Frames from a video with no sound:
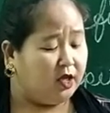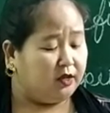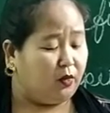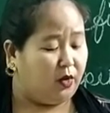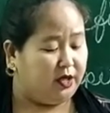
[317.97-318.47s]

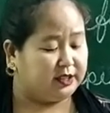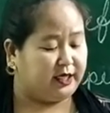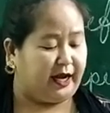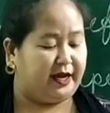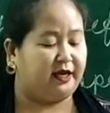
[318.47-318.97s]
the words
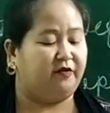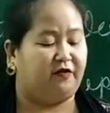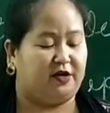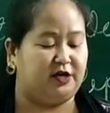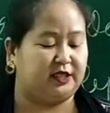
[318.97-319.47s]
like
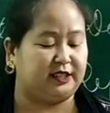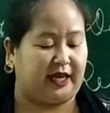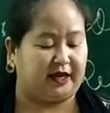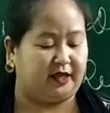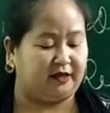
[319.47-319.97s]
first,
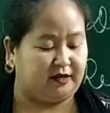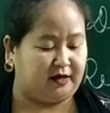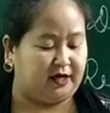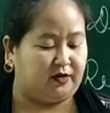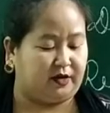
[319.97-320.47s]
second,
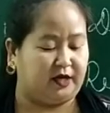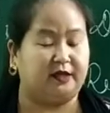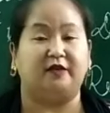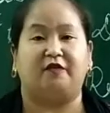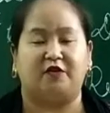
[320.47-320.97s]
third, okay,
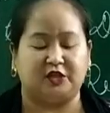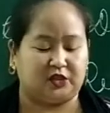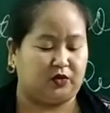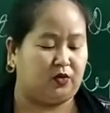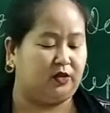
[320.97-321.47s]
the first
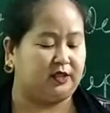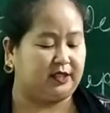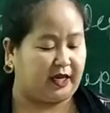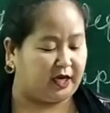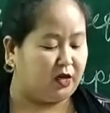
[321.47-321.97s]
row, the
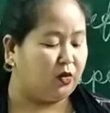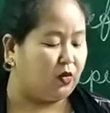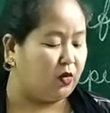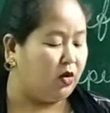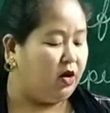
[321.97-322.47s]
second
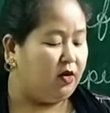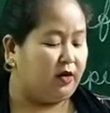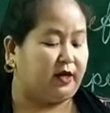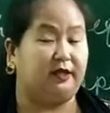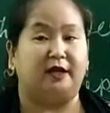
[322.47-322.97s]
row,
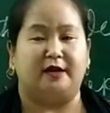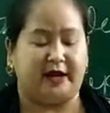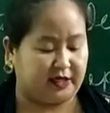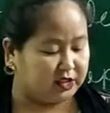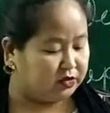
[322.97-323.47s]
okay, the
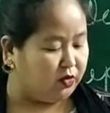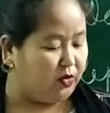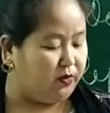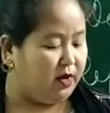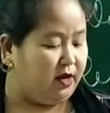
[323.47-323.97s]
next
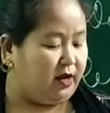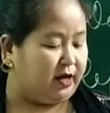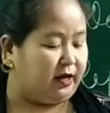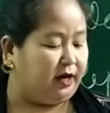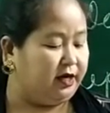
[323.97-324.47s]
row.
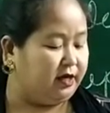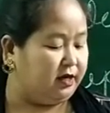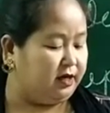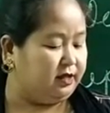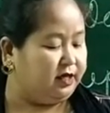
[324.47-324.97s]
And
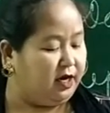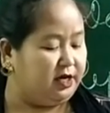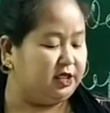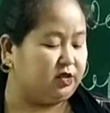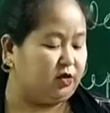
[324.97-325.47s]
article the
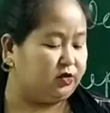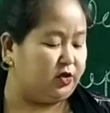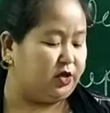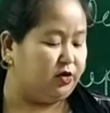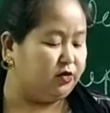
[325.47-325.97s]
is also
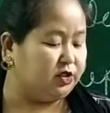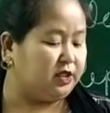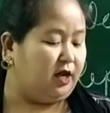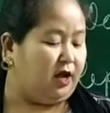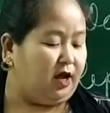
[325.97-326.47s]
used
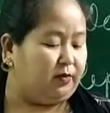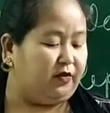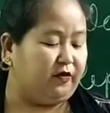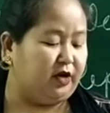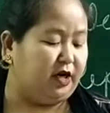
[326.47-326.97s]

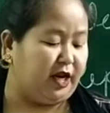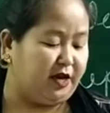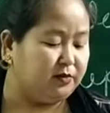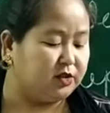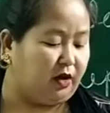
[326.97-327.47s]
before the
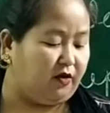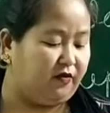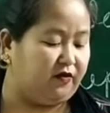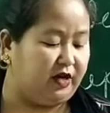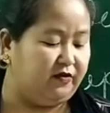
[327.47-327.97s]
names
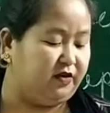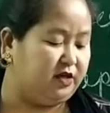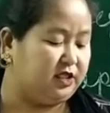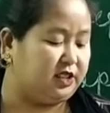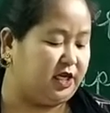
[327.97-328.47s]
of
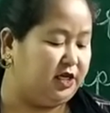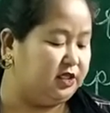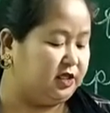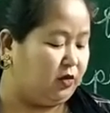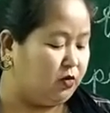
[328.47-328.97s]
rivers, seas
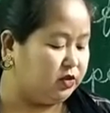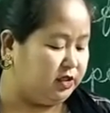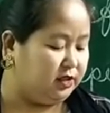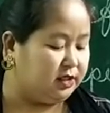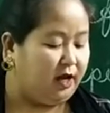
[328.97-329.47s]
and
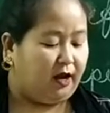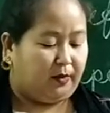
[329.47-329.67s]
oceans.